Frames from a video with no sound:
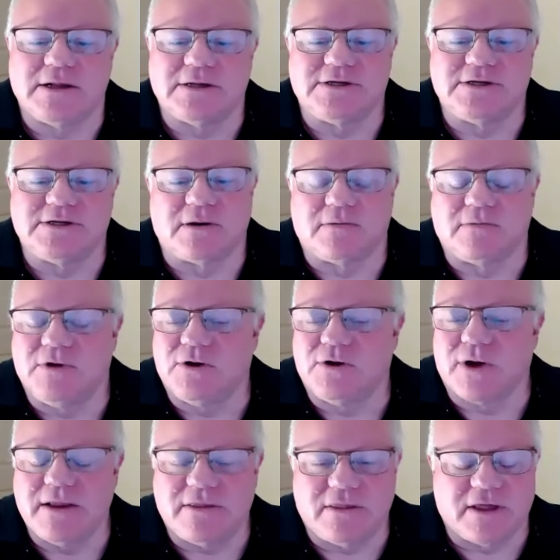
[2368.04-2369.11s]
he's done
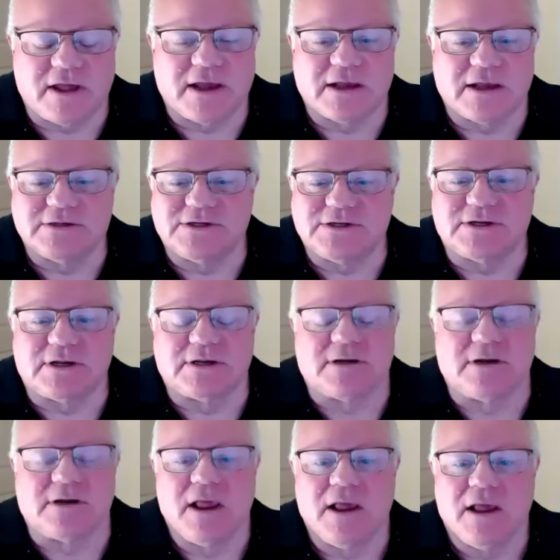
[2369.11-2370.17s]
great things,
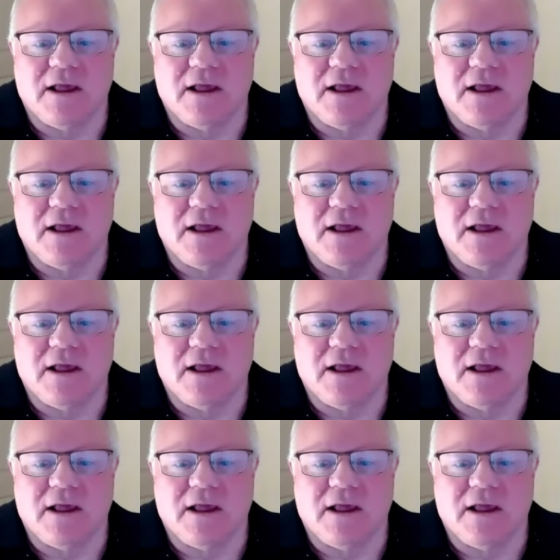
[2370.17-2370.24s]
and